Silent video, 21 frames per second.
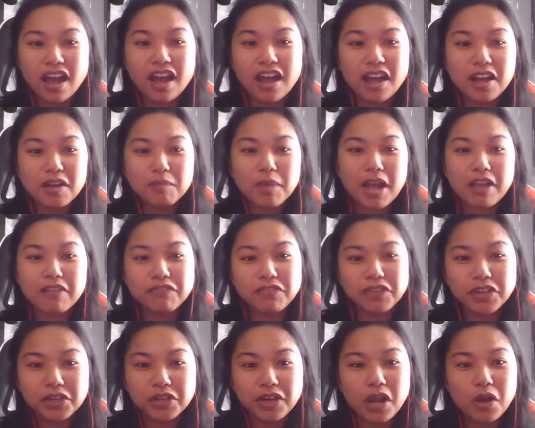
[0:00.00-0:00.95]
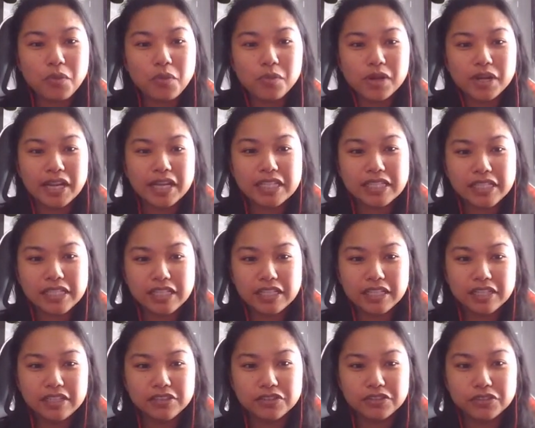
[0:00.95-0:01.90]
I figured out what I
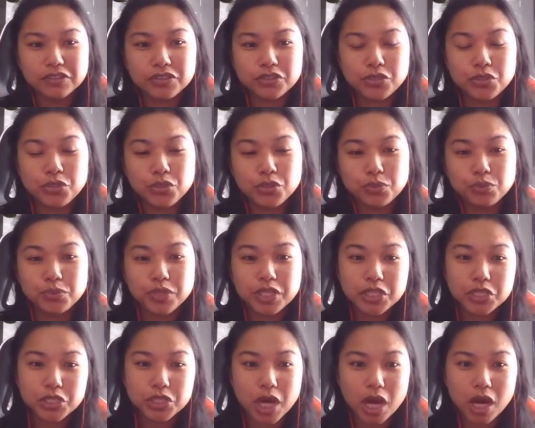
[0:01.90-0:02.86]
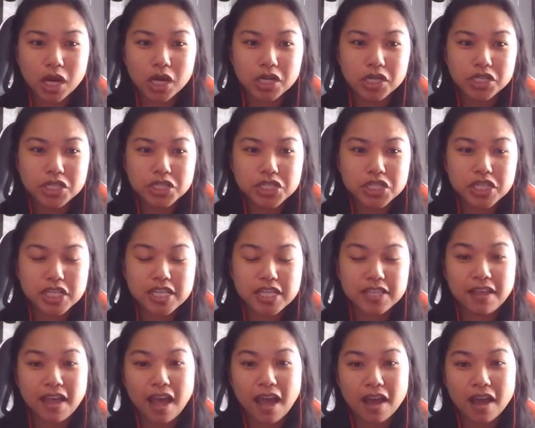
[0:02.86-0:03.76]
needed to recharge in the